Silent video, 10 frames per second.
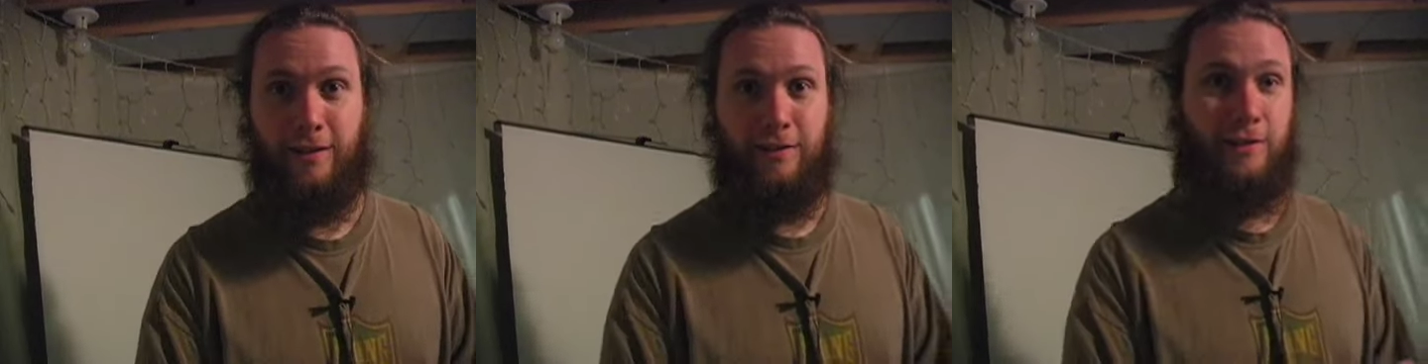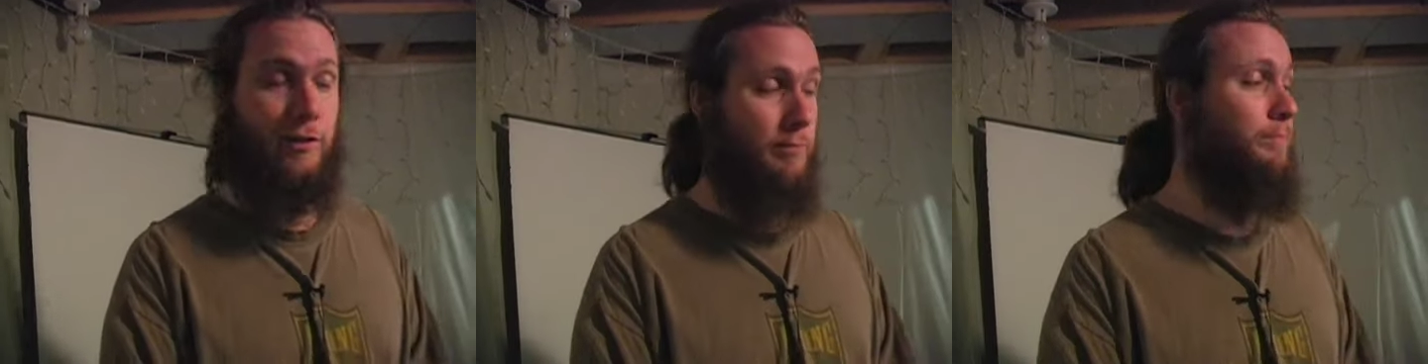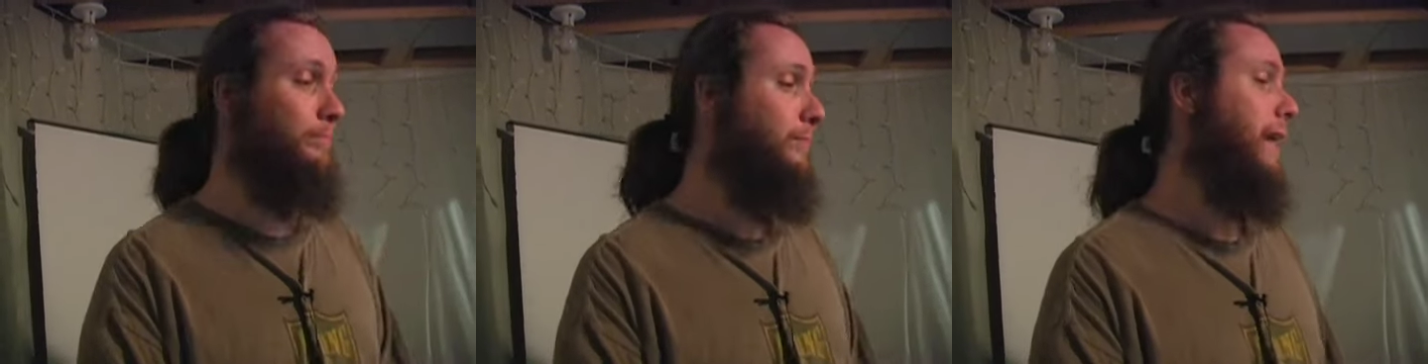So
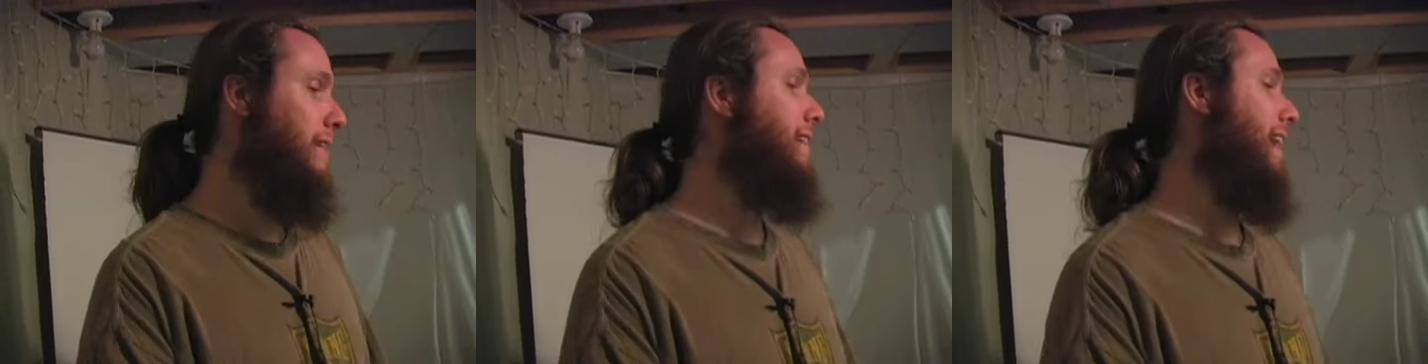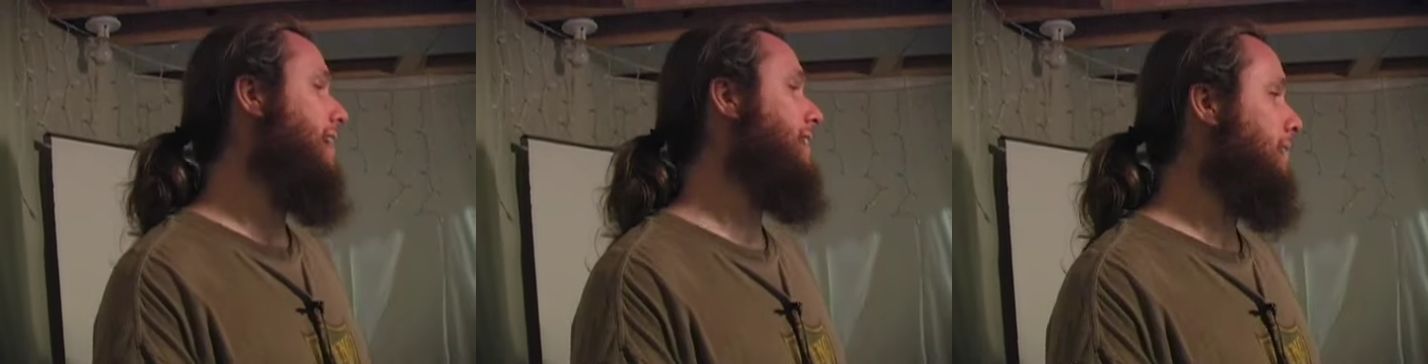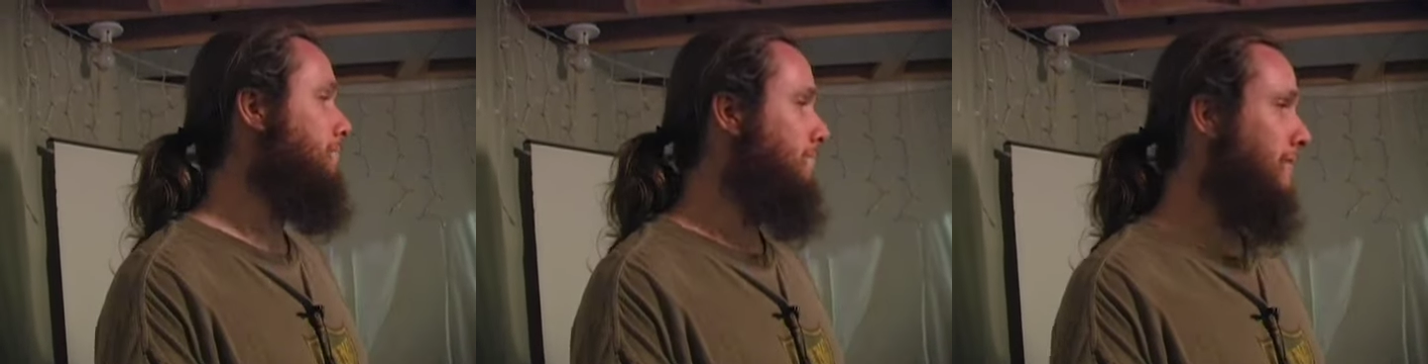that's nice.
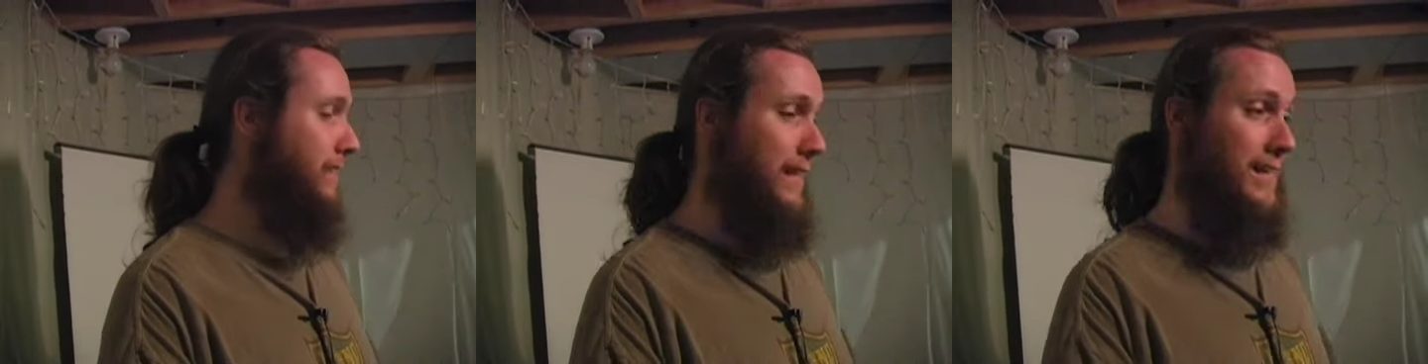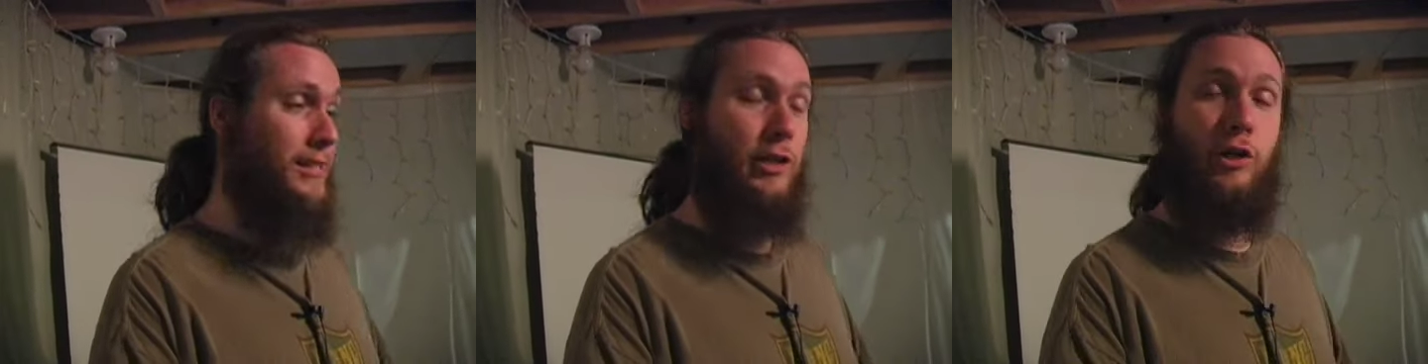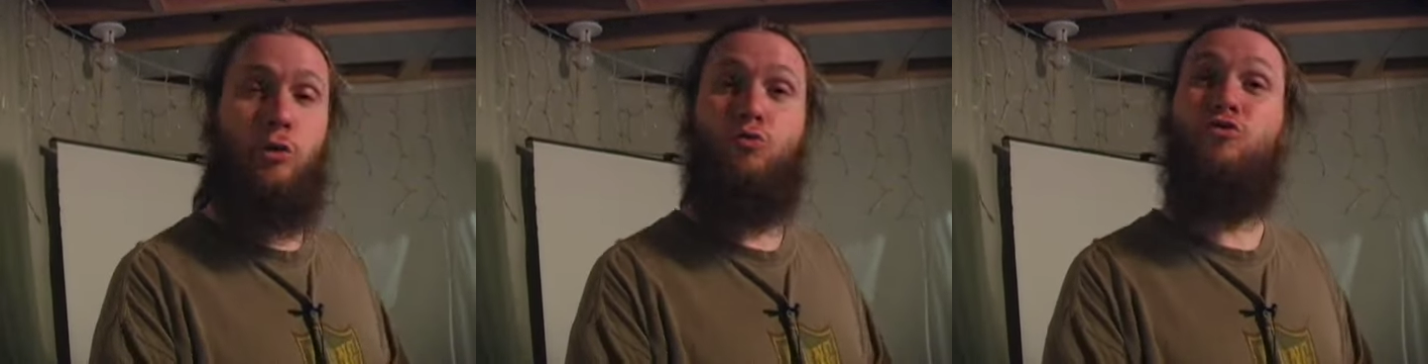So that's the
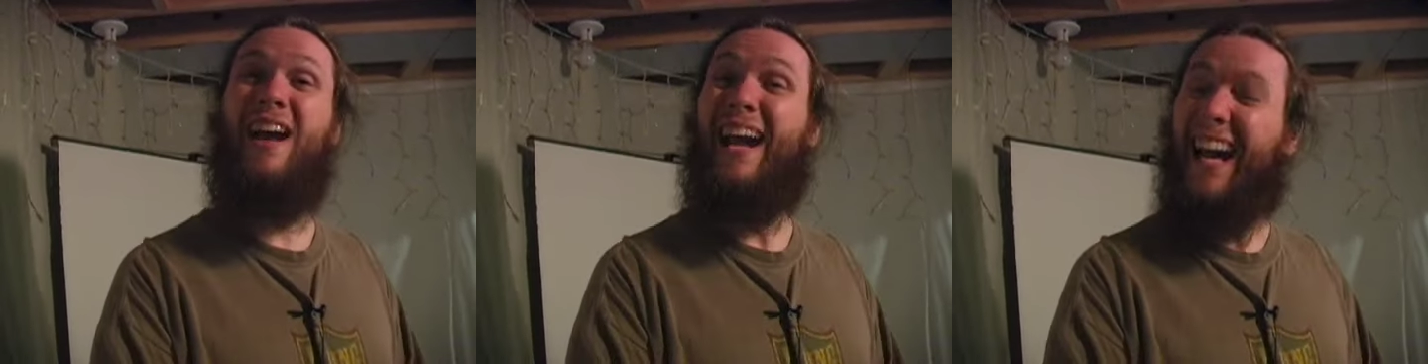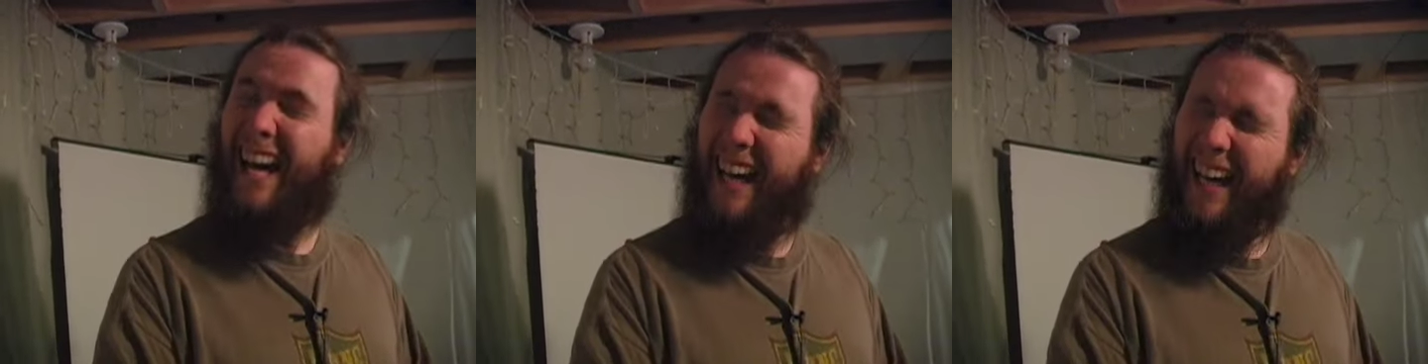new rig.